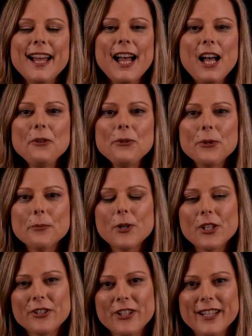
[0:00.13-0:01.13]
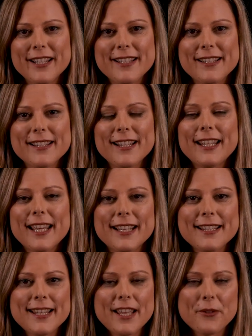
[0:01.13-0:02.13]
How do you modernize
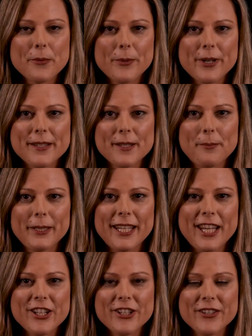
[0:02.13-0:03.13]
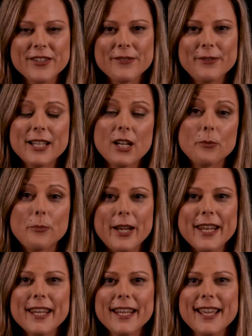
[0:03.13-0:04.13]
legacy enterprise applications without
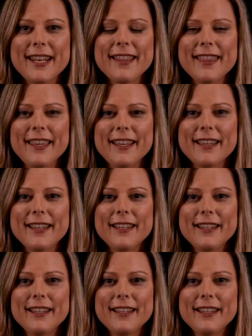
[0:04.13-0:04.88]
breaking anything?